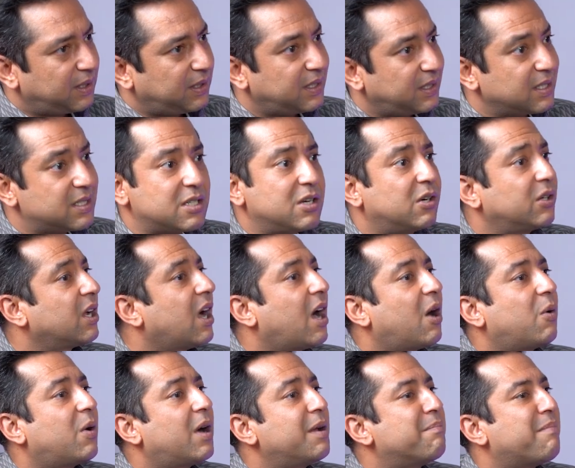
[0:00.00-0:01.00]
That's not
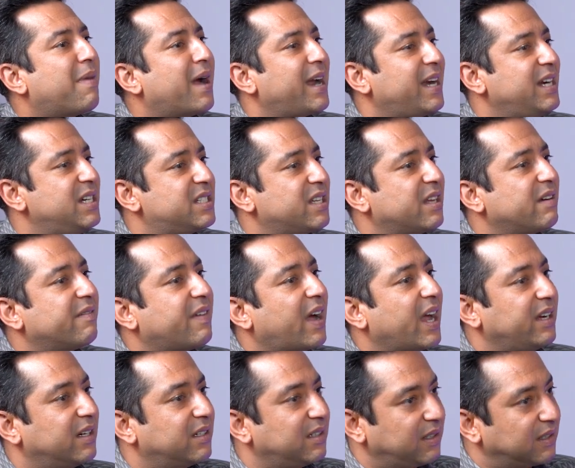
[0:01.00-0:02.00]
how our minds are
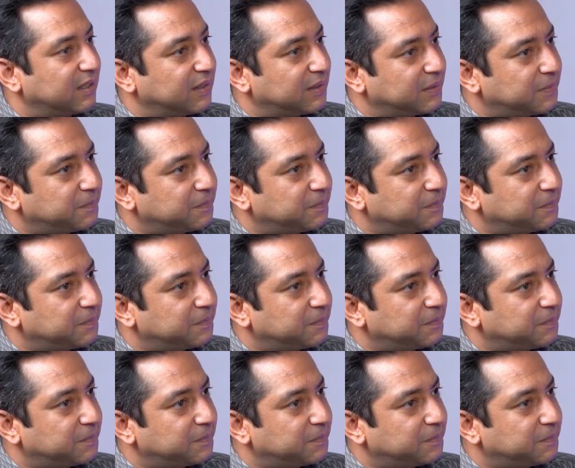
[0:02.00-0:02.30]
wired.